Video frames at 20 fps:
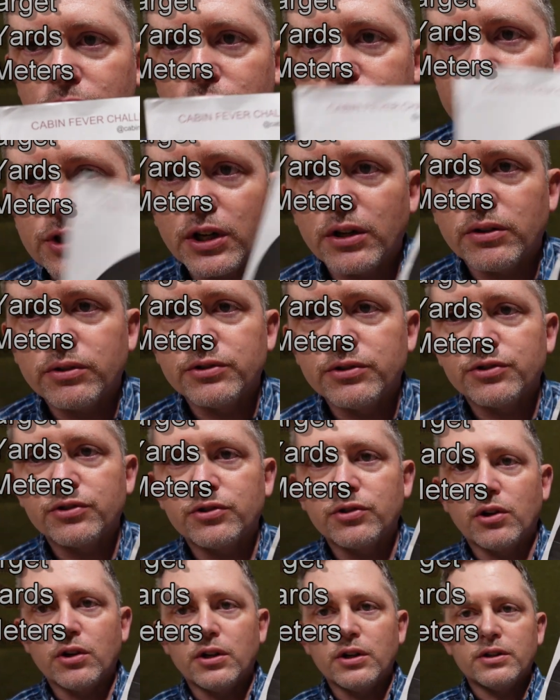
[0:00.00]
Challenge
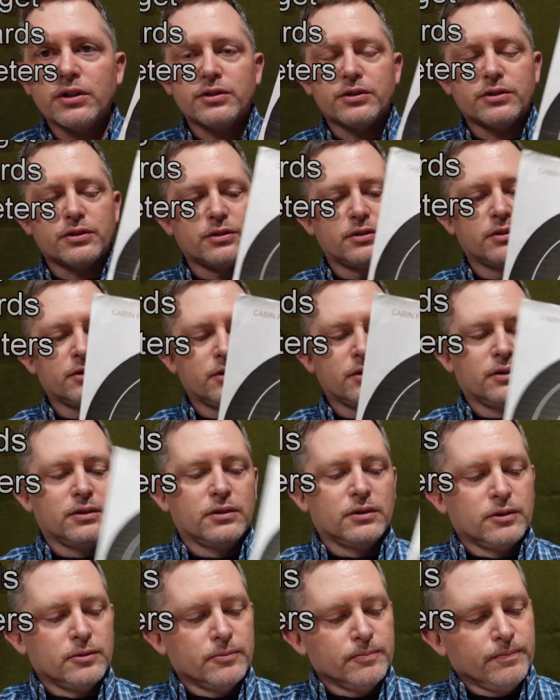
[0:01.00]
targets.
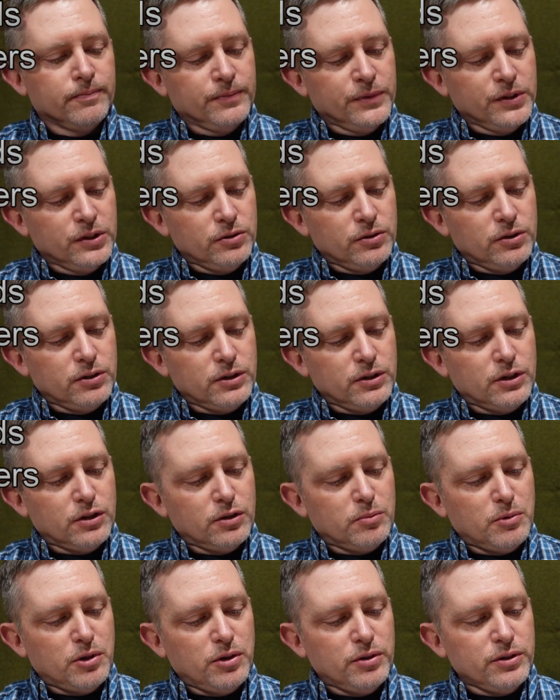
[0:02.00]
You can get
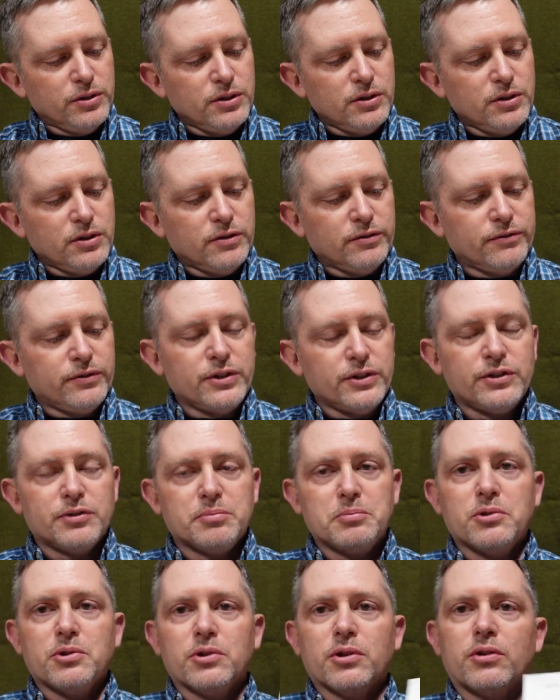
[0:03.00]
them on the uh,
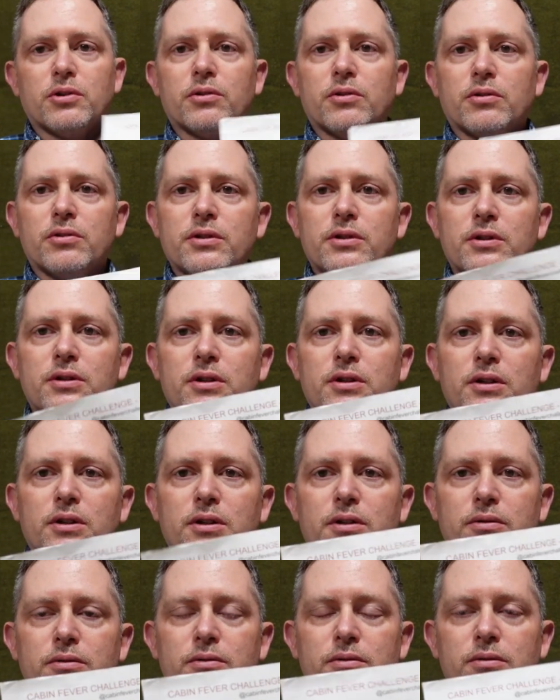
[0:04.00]
Facebook or the,
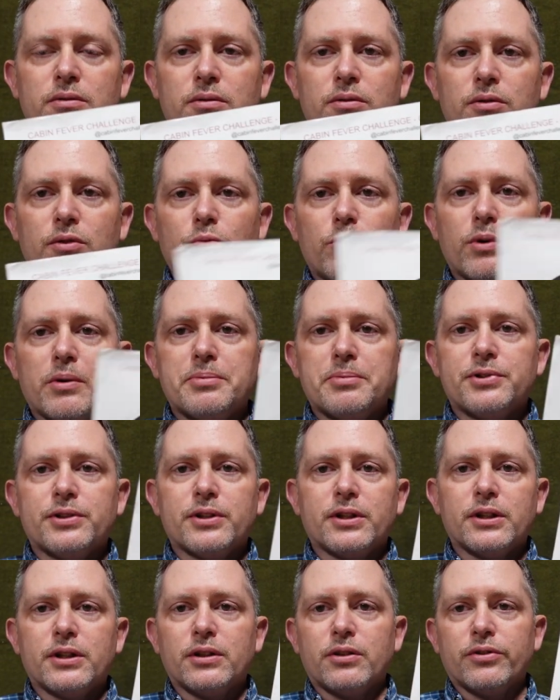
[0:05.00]
uh, the
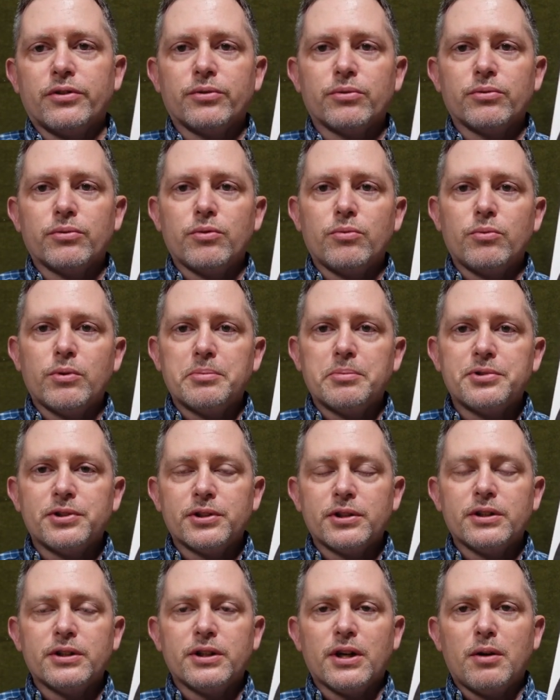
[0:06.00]
website. I'll throw the
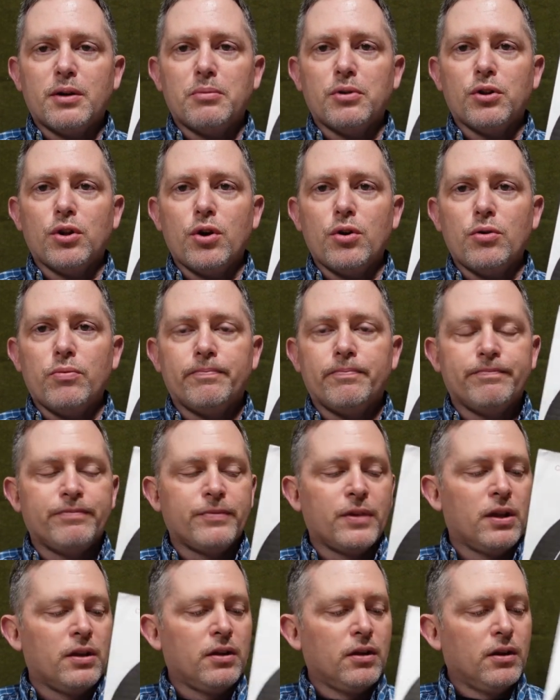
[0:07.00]
website down below.
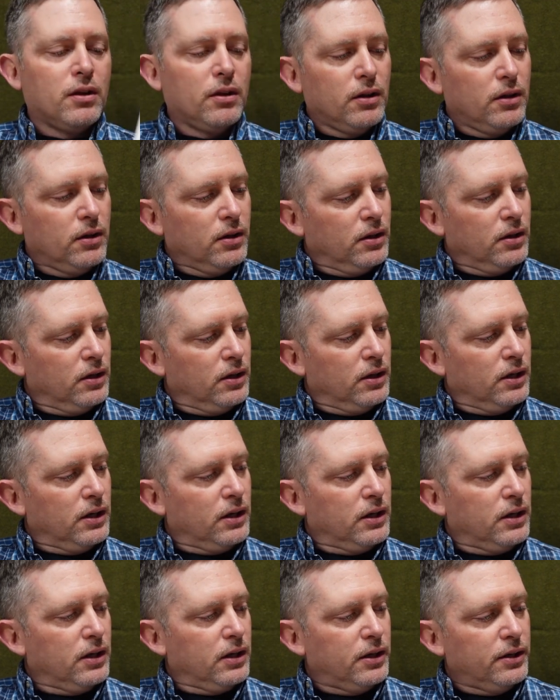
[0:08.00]

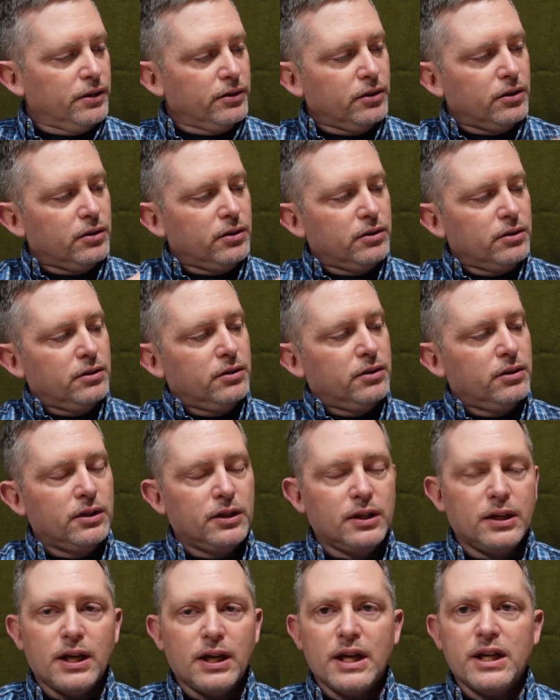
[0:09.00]
Uh, they're
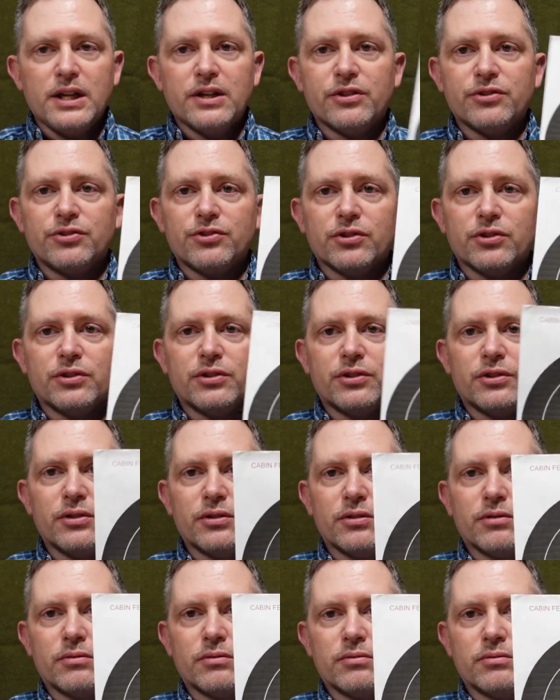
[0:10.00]
8 inches.
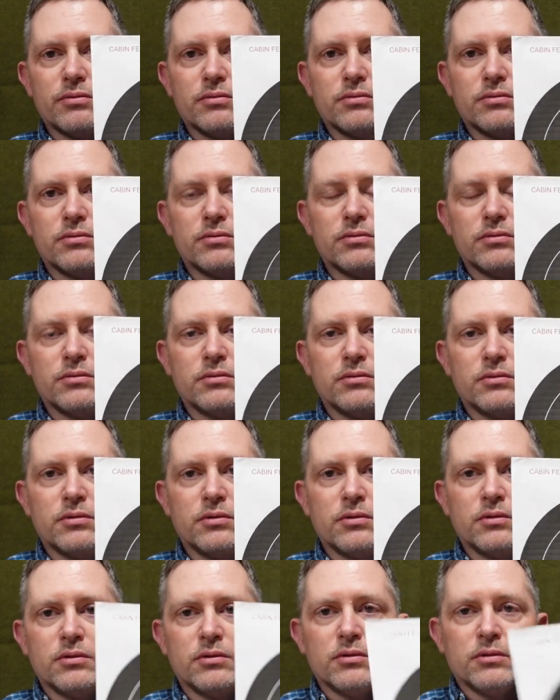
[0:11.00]

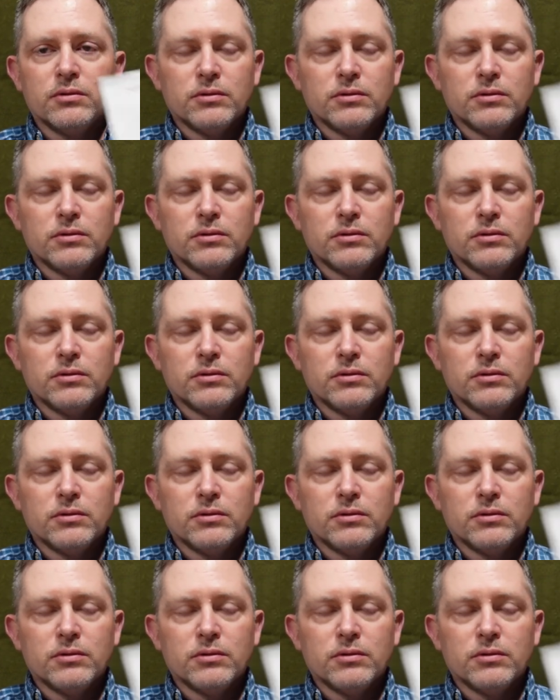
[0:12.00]
And